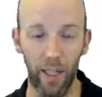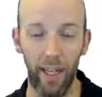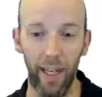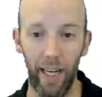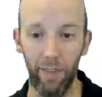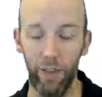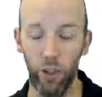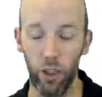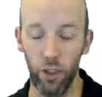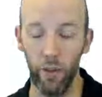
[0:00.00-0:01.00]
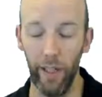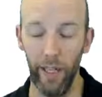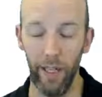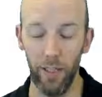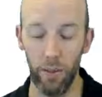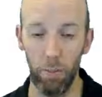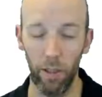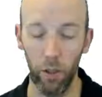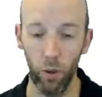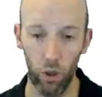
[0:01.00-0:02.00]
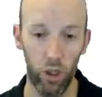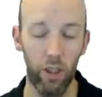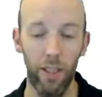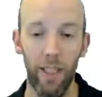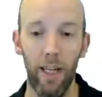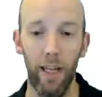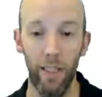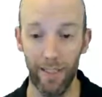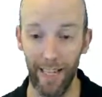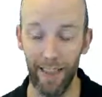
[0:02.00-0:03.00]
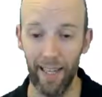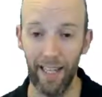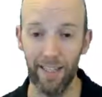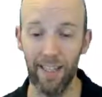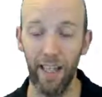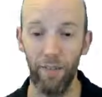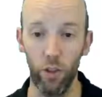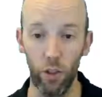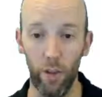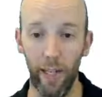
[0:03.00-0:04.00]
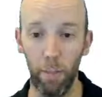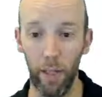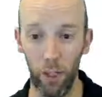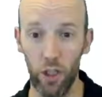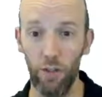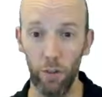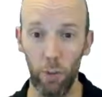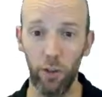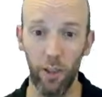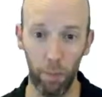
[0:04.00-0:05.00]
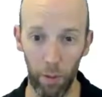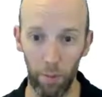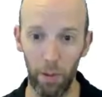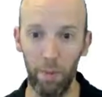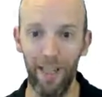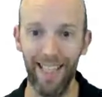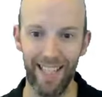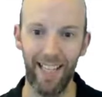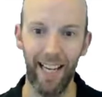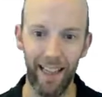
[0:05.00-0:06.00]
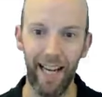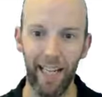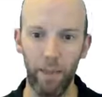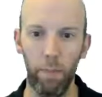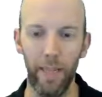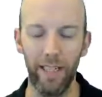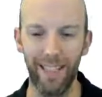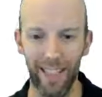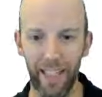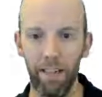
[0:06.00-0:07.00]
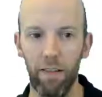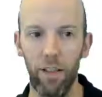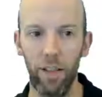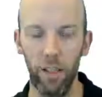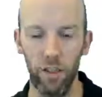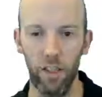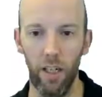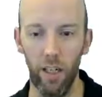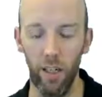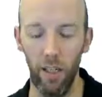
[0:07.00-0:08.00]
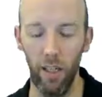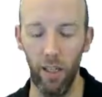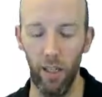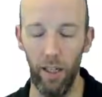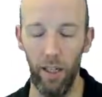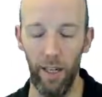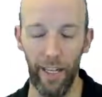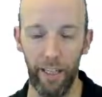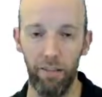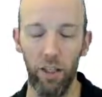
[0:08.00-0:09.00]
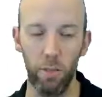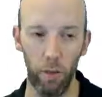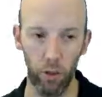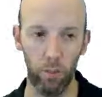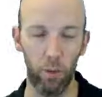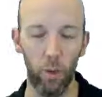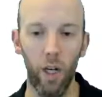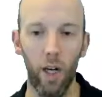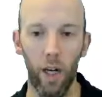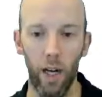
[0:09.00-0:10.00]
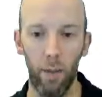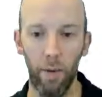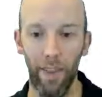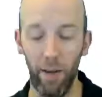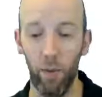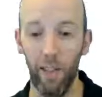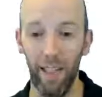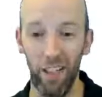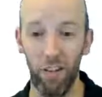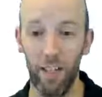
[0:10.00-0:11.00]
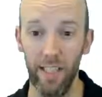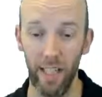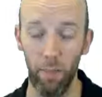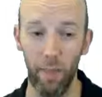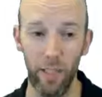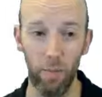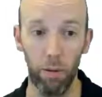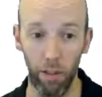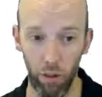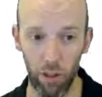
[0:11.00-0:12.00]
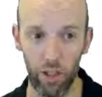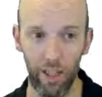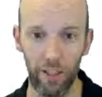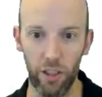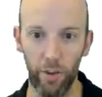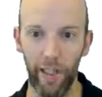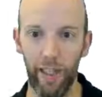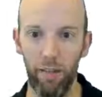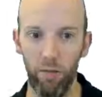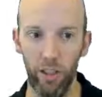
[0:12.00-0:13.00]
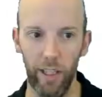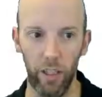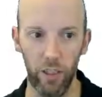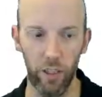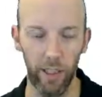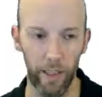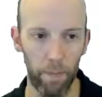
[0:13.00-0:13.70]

If you're just doing it as a precaution, say that. If you're doing it because you've spotted a problem, say that. Be as clear and accurate as possible, and that will allow your IT company to prioritize doing it really urgently.